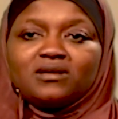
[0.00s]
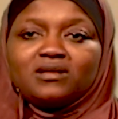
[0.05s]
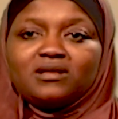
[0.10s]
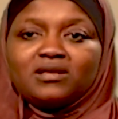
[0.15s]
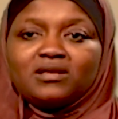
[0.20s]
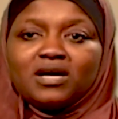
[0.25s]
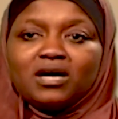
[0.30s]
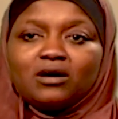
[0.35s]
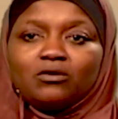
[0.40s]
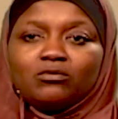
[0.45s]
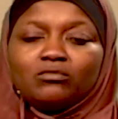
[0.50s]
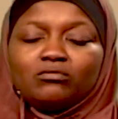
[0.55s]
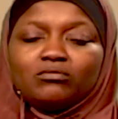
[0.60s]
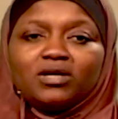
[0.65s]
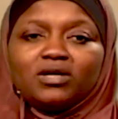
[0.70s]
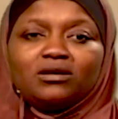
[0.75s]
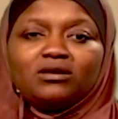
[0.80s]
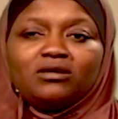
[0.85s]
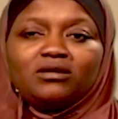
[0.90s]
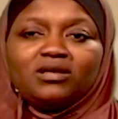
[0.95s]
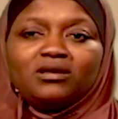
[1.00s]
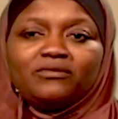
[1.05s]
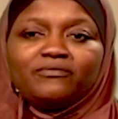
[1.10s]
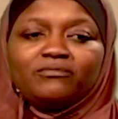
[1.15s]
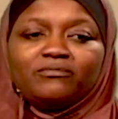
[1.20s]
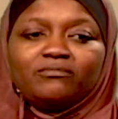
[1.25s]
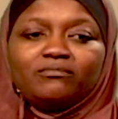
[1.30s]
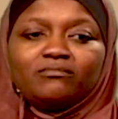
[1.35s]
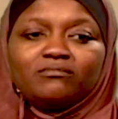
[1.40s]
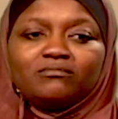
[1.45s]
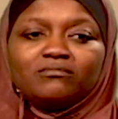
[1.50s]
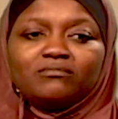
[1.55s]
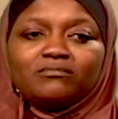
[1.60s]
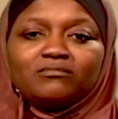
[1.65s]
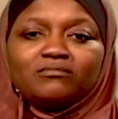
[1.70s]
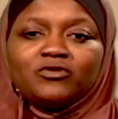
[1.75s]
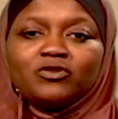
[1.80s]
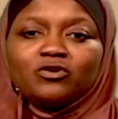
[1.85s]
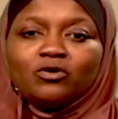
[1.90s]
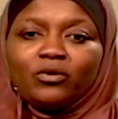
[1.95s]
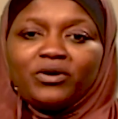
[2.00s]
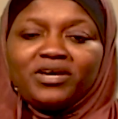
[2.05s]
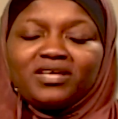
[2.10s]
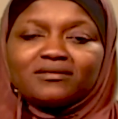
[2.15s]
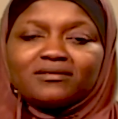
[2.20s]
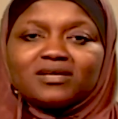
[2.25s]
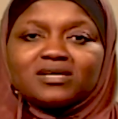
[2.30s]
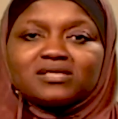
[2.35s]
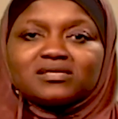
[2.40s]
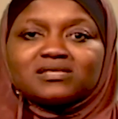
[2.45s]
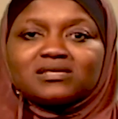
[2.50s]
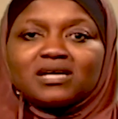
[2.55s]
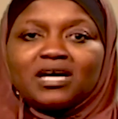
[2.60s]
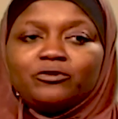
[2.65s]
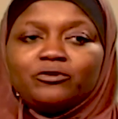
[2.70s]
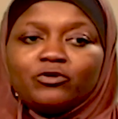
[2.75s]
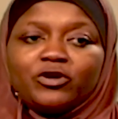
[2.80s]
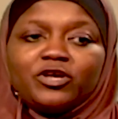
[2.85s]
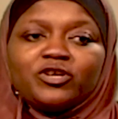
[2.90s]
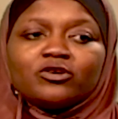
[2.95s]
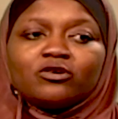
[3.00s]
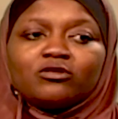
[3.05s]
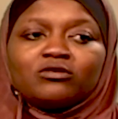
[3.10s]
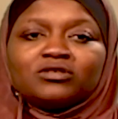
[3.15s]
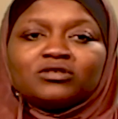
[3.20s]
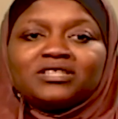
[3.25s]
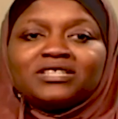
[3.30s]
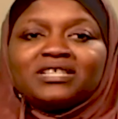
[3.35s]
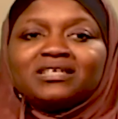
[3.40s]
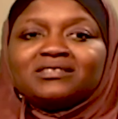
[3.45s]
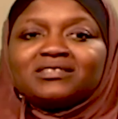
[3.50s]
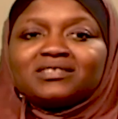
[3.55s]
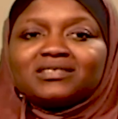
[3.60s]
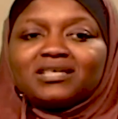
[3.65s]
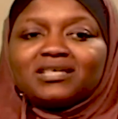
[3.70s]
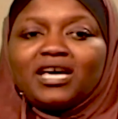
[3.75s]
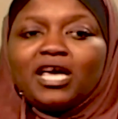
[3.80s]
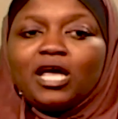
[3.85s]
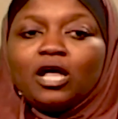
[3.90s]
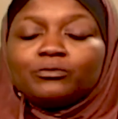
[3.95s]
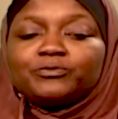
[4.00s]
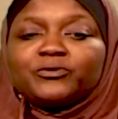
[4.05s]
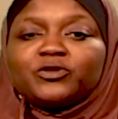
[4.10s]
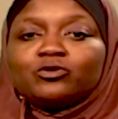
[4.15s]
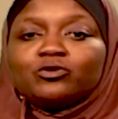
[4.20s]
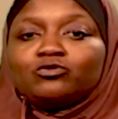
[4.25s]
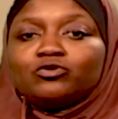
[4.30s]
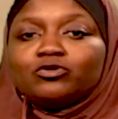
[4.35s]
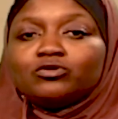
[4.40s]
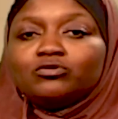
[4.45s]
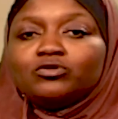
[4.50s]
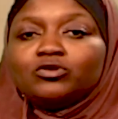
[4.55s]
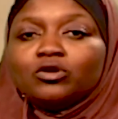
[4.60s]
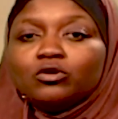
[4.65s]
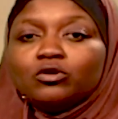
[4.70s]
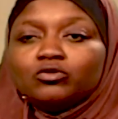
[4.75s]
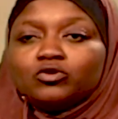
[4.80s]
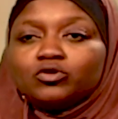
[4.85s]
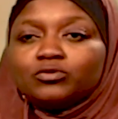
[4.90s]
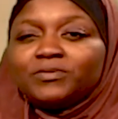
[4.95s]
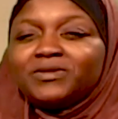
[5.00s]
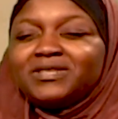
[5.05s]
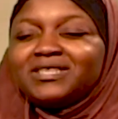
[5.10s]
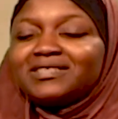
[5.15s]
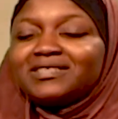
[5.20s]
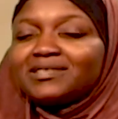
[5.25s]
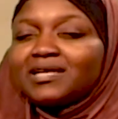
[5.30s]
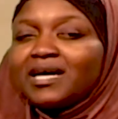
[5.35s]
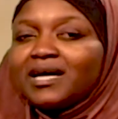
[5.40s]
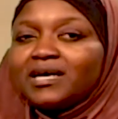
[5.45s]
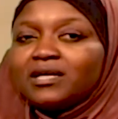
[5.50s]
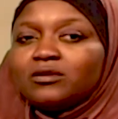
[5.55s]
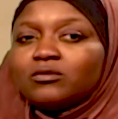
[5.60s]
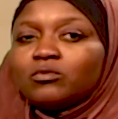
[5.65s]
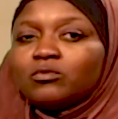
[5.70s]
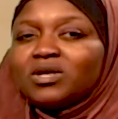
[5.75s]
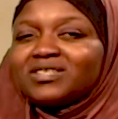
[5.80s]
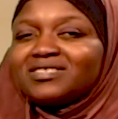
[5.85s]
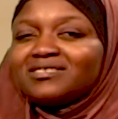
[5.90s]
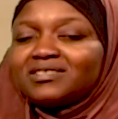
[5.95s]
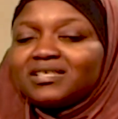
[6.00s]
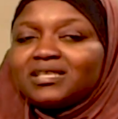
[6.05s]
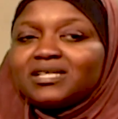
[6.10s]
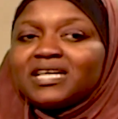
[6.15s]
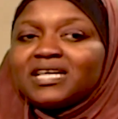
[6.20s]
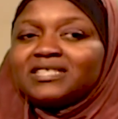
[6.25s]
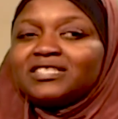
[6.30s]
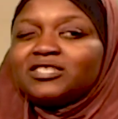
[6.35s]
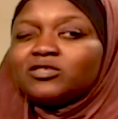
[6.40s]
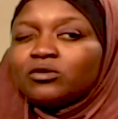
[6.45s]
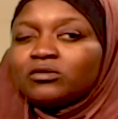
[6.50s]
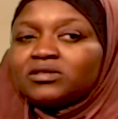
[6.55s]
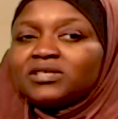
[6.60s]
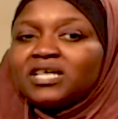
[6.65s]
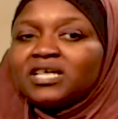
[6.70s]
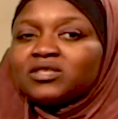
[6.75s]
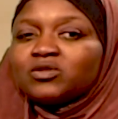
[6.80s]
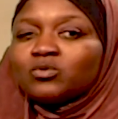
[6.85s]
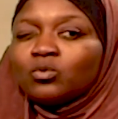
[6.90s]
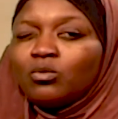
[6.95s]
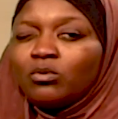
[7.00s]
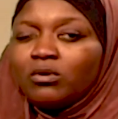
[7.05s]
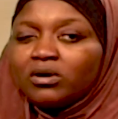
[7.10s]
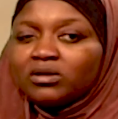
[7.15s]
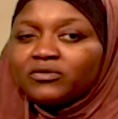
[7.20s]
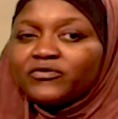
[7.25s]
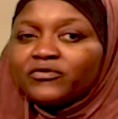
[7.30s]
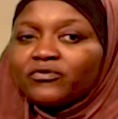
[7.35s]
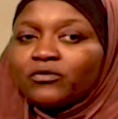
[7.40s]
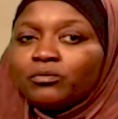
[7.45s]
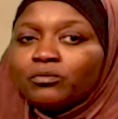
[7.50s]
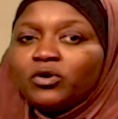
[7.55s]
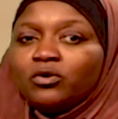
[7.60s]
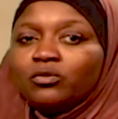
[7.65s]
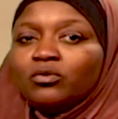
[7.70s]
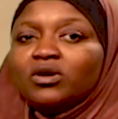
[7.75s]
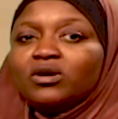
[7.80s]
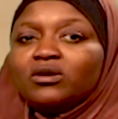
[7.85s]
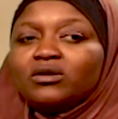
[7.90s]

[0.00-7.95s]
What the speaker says: Now, knowing this and knowing your audience helps you to decide what is it that this audience wants from you.